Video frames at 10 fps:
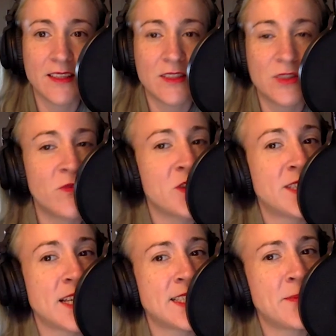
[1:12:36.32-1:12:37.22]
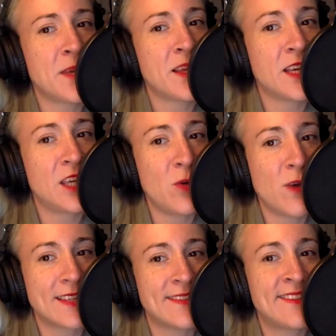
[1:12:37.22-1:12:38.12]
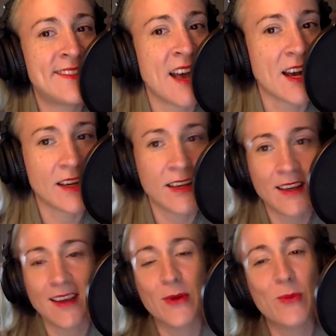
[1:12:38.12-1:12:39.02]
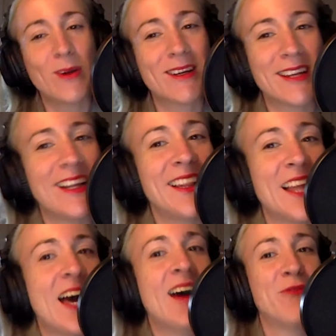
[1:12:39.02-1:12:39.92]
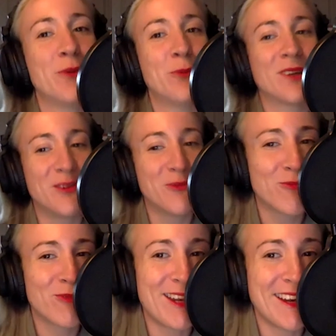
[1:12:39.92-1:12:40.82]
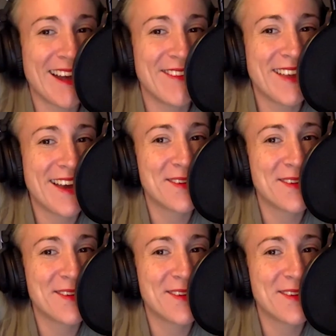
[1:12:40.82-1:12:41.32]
So if you say something like, "You guys suck," we're going to laugh and we're going to read it out loud.